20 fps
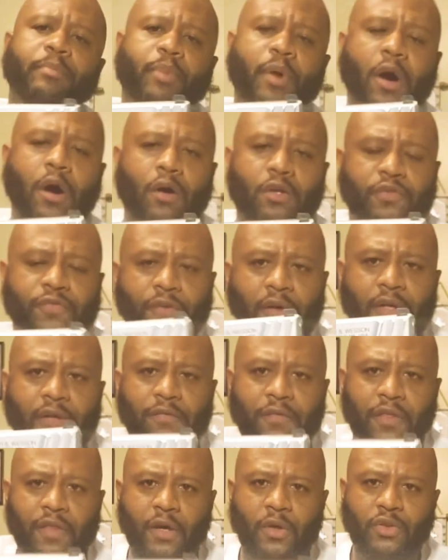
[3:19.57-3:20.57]
and pause for you
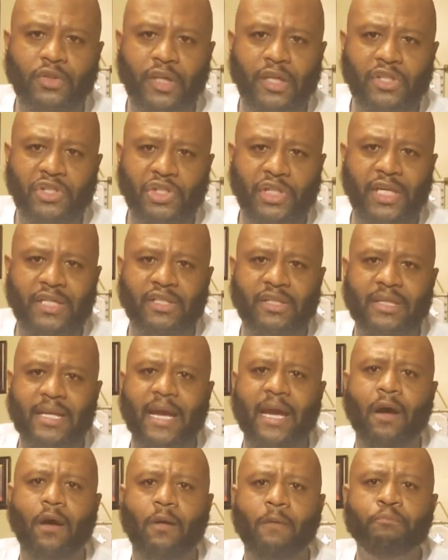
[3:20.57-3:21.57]
for those that are just
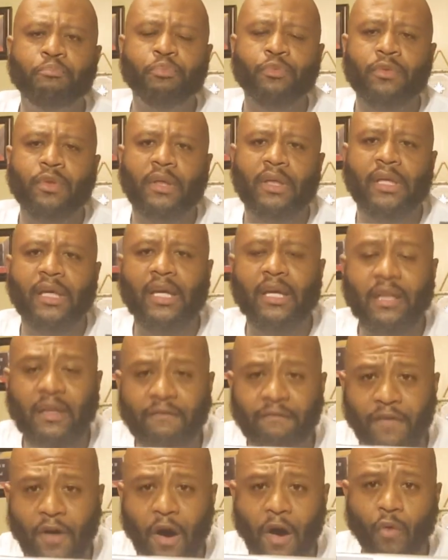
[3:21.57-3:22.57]
now getting
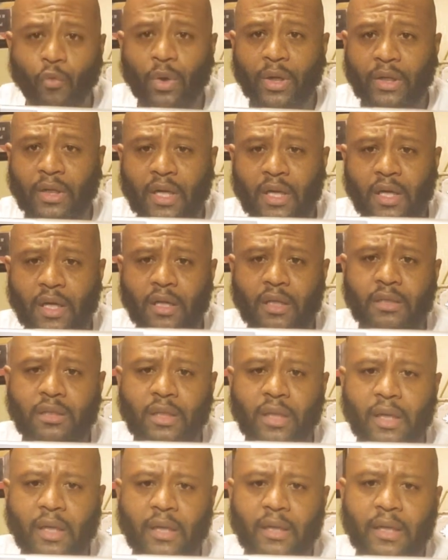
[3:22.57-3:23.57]
involved with guns
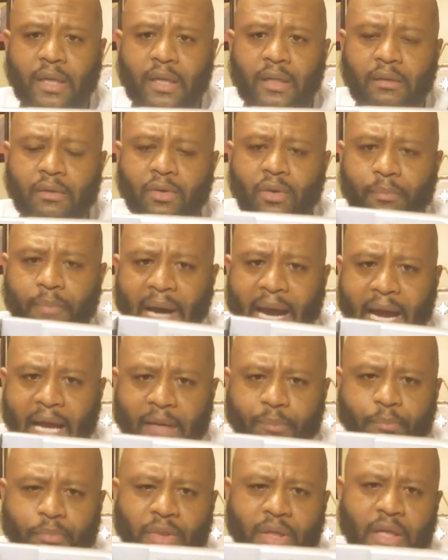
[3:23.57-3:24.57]
and, and, and you're
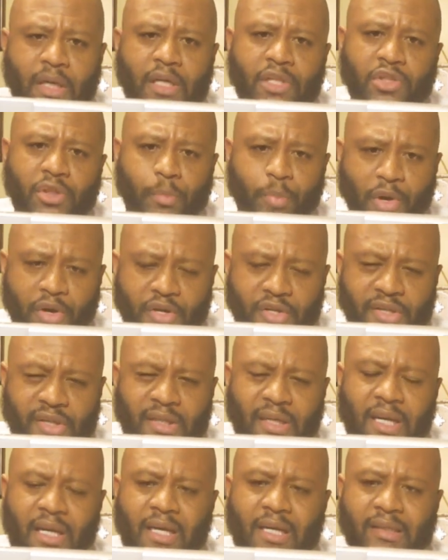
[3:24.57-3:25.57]
buying guns, you're
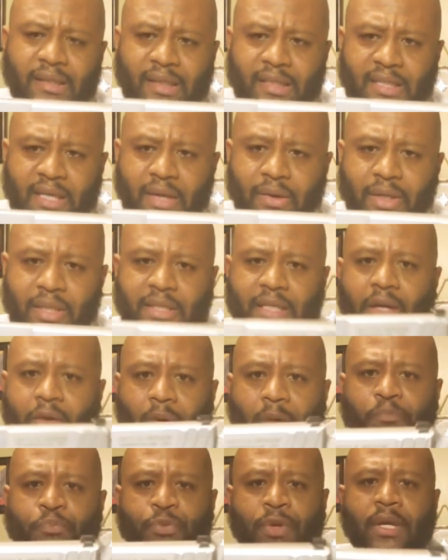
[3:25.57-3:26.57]
purchasing guns, etc.,
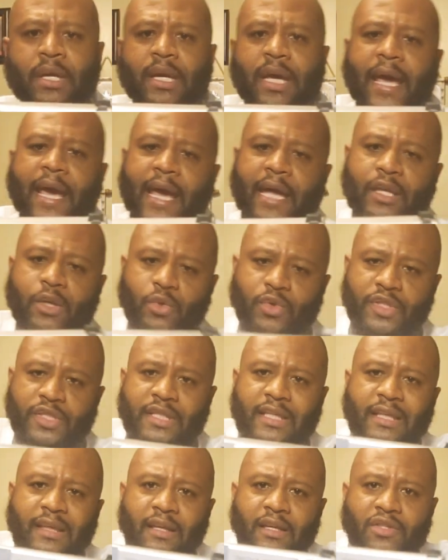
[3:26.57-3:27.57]
etc. And you
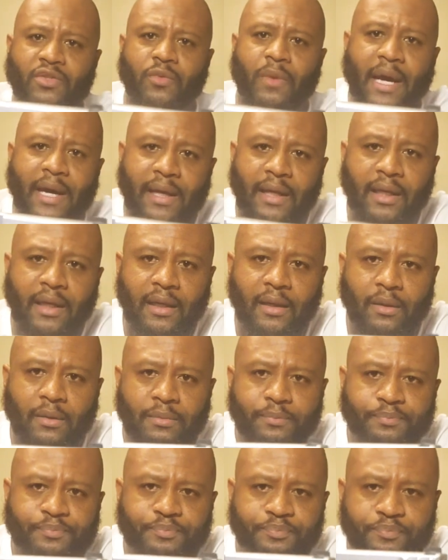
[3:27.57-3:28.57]
see this right
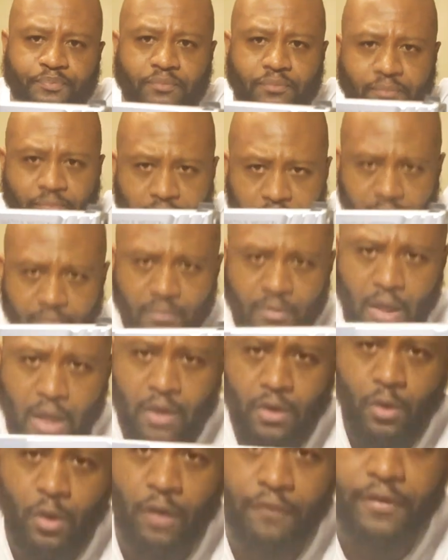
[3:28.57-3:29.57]
here. I
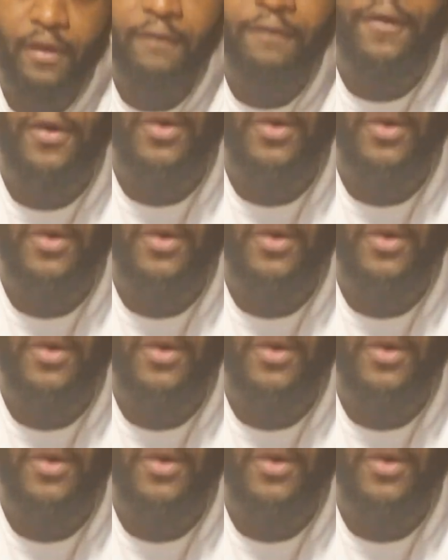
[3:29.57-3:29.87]
don't know if it'll